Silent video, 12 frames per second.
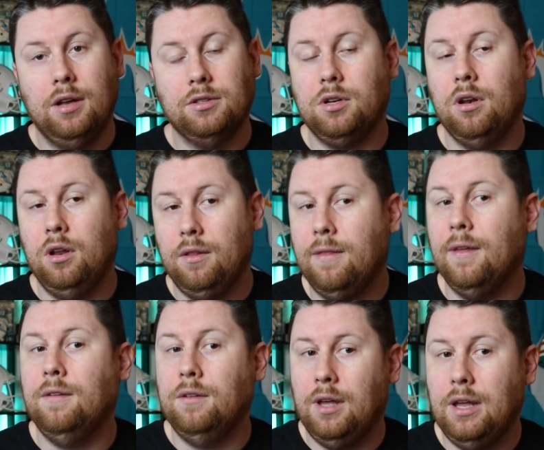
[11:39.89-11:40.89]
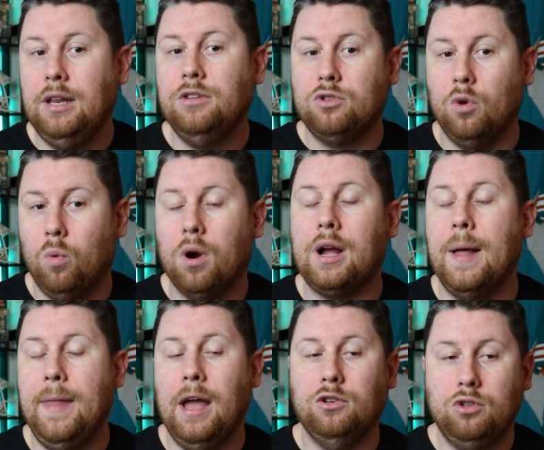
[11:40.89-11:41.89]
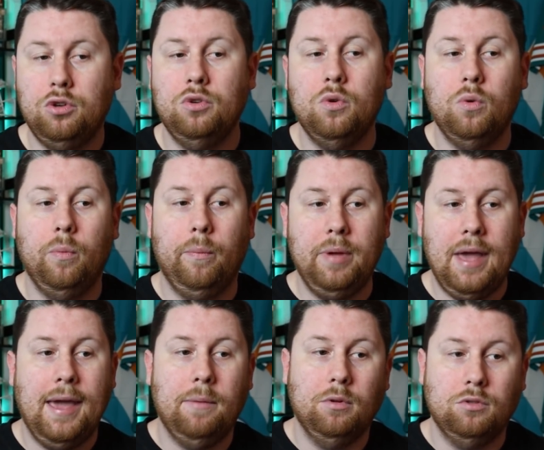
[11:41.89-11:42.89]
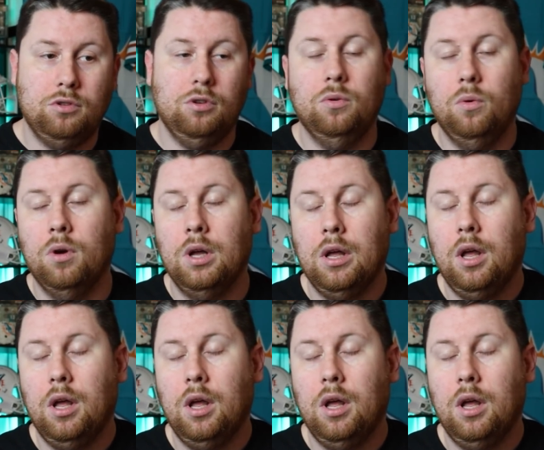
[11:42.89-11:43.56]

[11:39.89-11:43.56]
It's gonna, the, he needs to work on that to be able to,